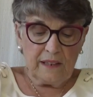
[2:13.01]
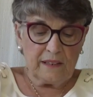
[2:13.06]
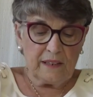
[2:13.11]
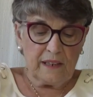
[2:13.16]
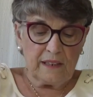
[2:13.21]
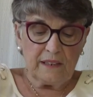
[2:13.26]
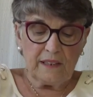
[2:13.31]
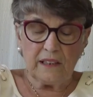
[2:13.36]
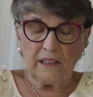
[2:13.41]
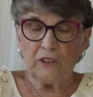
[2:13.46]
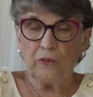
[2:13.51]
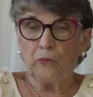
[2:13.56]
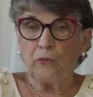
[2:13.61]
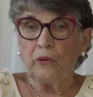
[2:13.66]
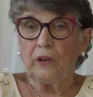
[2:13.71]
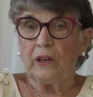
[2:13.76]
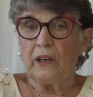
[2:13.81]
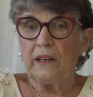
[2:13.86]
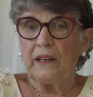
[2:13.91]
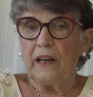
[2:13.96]
they didn't
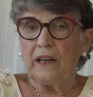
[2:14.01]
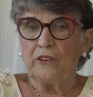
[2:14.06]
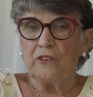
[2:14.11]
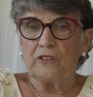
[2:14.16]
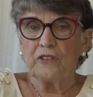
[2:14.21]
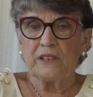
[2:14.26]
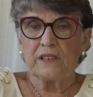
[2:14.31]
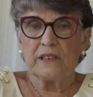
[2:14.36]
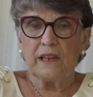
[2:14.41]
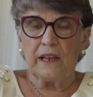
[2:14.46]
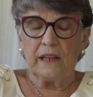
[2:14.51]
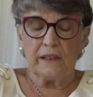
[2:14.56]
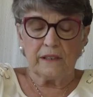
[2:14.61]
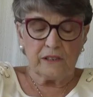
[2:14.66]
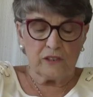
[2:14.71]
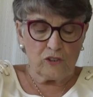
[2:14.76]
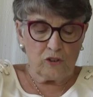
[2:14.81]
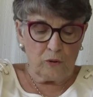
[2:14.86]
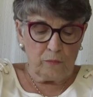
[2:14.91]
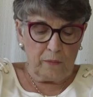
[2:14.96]
really
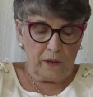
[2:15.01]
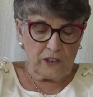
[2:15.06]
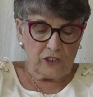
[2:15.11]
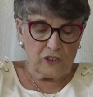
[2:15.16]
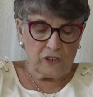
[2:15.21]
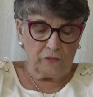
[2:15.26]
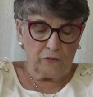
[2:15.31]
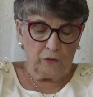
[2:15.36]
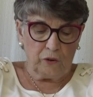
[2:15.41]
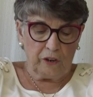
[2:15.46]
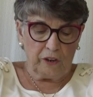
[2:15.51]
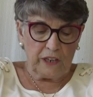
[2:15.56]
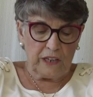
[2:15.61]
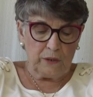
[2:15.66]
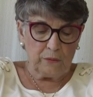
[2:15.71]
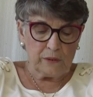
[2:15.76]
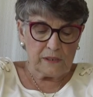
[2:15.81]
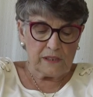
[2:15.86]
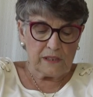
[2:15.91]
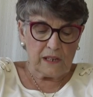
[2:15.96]
understand so much of where
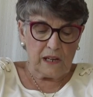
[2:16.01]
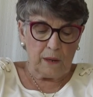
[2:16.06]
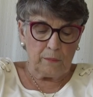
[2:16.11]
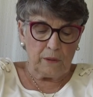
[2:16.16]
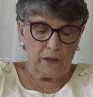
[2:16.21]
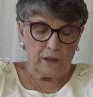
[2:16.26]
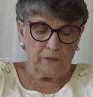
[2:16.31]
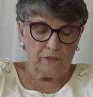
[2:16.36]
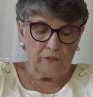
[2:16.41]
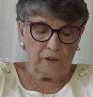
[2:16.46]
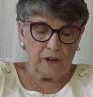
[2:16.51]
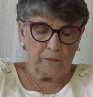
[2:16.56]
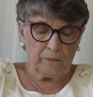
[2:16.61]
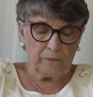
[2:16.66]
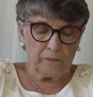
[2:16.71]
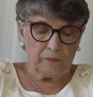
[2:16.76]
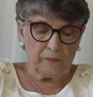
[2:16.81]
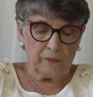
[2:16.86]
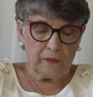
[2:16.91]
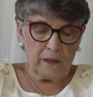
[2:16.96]
he was coming from.